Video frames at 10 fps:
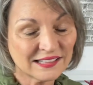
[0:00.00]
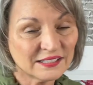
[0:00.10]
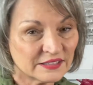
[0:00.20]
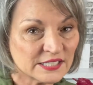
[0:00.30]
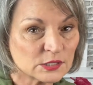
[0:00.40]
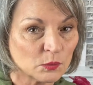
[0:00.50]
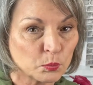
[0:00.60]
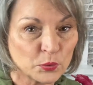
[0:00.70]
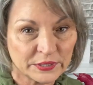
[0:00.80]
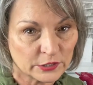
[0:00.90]
think these are
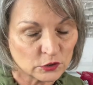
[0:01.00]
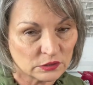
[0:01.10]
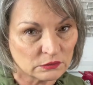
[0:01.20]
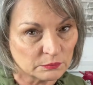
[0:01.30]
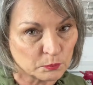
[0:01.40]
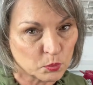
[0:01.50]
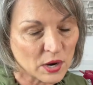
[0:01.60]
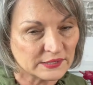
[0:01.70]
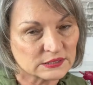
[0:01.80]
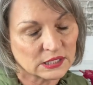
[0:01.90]
pretty good
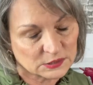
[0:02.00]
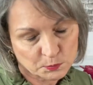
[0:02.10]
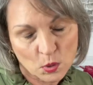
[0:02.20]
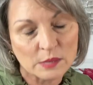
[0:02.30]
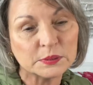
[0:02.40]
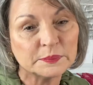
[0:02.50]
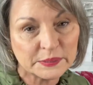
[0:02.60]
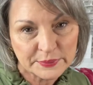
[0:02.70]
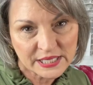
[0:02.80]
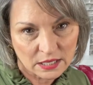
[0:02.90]
price. It's
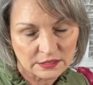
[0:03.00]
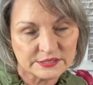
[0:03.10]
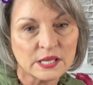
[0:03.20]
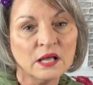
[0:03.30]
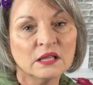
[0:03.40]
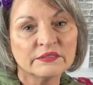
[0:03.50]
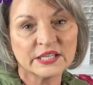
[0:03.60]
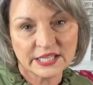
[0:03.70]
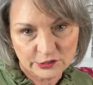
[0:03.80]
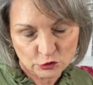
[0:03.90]
probably because
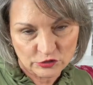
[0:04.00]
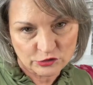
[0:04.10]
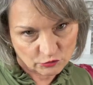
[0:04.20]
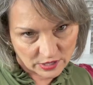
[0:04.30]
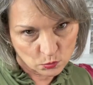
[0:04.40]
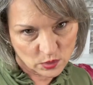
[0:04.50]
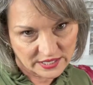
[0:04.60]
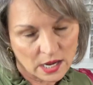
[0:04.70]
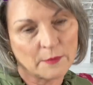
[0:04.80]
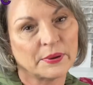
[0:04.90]
the interest rate
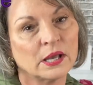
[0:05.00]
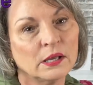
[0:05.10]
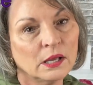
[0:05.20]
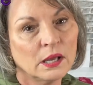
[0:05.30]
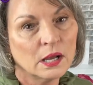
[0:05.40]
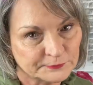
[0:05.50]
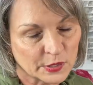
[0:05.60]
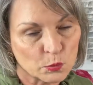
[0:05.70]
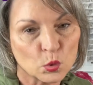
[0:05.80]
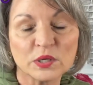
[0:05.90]
went up
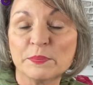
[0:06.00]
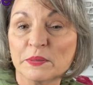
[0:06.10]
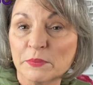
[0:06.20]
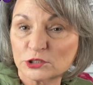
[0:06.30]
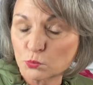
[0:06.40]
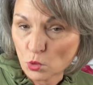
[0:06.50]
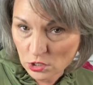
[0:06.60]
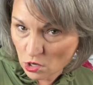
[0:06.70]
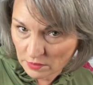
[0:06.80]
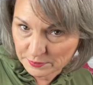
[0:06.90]
there would have been much more
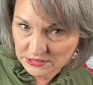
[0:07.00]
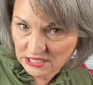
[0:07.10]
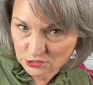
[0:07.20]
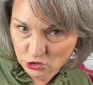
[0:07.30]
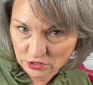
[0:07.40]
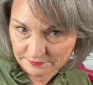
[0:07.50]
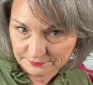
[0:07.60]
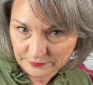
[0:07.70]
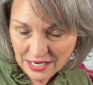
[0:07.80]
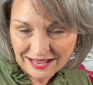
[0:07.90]
competition.
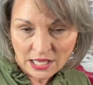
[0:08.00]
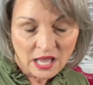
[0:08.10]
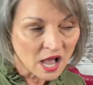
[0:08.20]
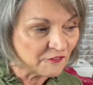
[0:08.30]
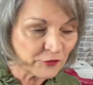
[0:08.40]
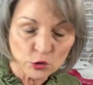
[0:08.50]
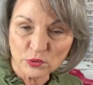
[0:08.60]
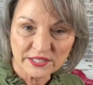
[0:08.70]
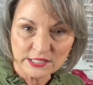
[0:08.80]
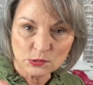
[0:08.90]
A few
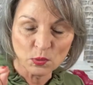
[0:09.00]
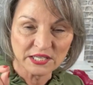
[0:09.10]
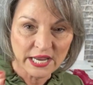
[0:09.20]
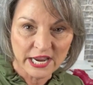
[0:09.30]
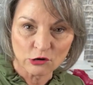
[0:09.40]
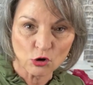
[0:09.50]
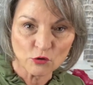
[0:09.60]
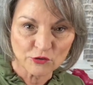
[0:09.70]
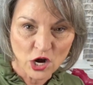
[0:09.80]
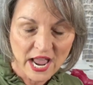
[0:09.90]
of these went a hair
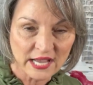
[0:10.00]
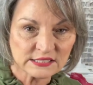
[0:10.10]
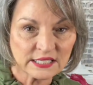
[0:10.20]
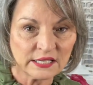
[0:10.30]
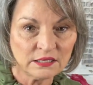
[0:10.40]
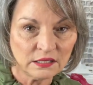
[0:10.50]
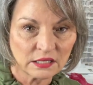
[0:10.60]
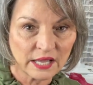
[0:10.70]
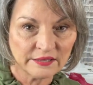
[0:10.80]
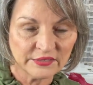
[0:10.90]
over asking,
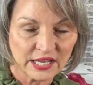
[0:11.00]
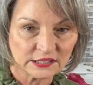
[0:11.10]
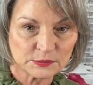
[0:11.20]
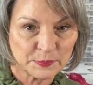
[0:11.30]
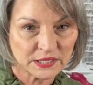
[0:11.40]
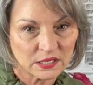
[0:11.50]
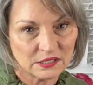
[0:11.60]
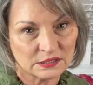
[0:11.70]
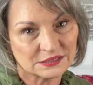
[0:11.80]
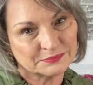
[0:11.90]
and that's
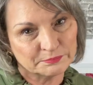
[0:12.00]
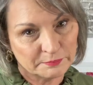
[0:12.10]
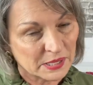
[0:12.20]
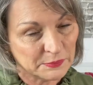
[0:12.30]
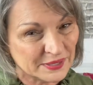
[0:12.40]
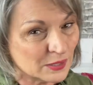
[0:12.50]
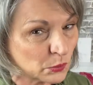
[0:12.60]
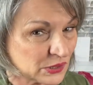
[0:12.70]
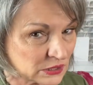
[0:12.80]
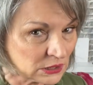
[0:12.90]
because maybe
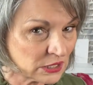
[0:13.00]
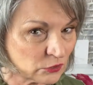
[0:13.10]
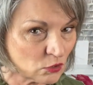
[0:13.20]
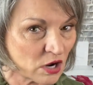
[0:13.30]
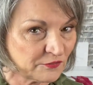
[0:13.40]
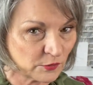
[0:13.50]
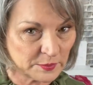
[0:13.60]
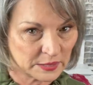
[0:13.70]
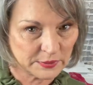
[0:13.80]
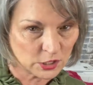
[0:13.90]
there was another offer,
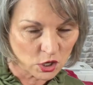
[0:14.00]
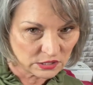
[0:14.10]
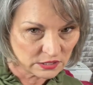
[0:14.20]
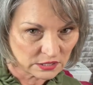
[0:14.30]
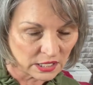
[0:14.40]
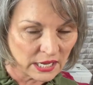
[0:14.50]
maybe not,